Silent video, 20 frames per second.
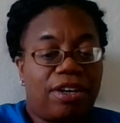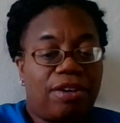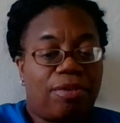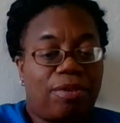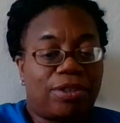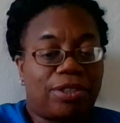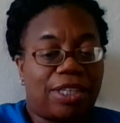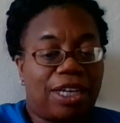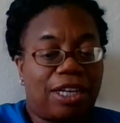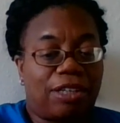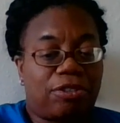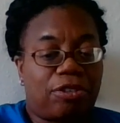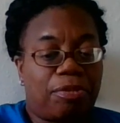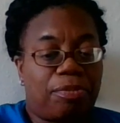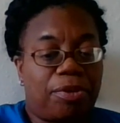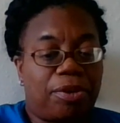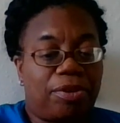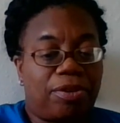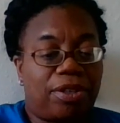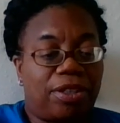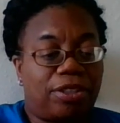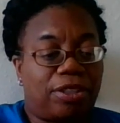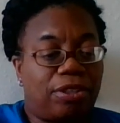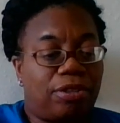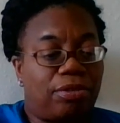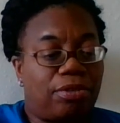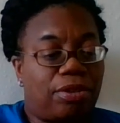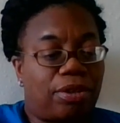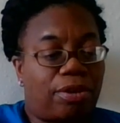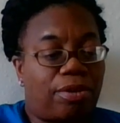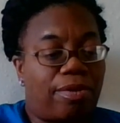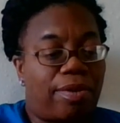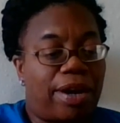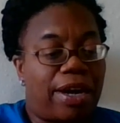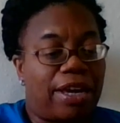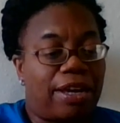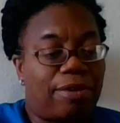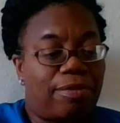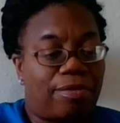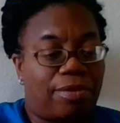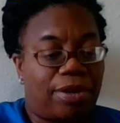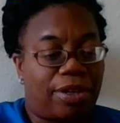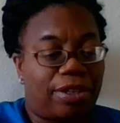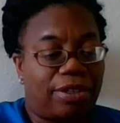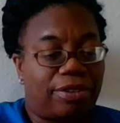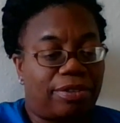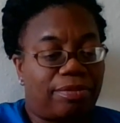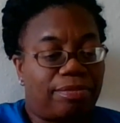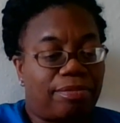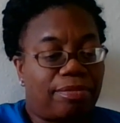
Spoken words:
was attributed to the quiet one.